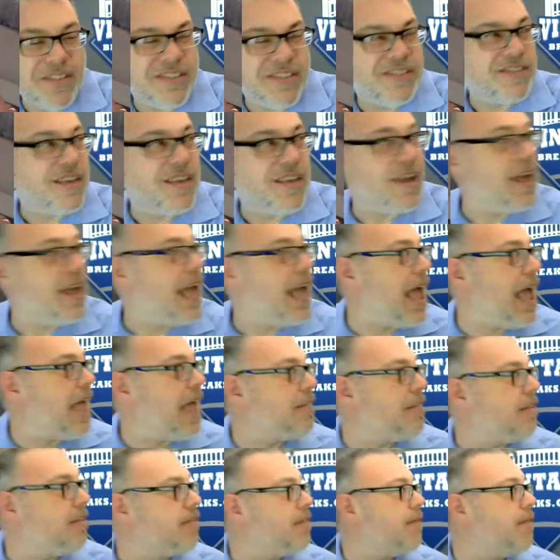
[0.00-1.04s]
And by the way, and
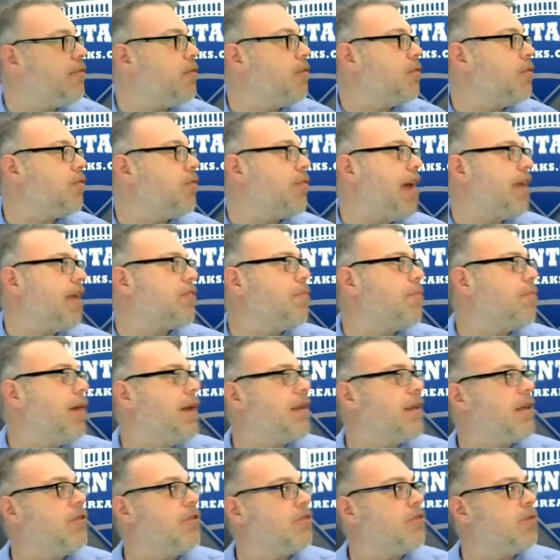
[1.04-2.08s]
the 71
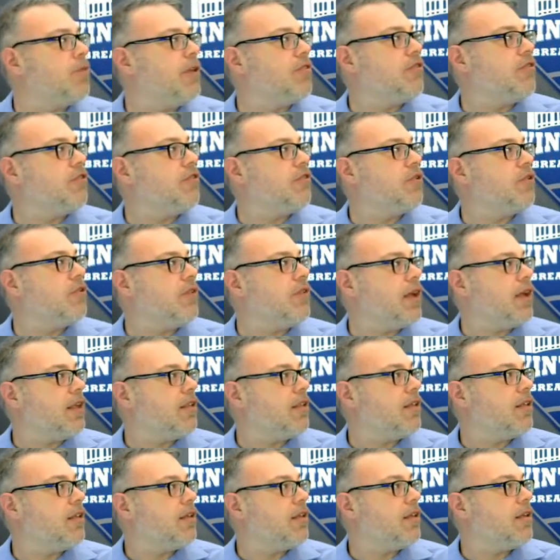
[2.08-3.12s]
rack spot in here as well as the
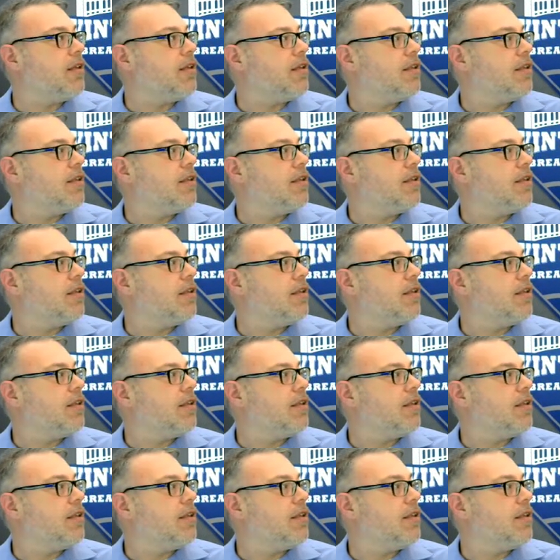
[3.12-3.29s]
Jordan, right?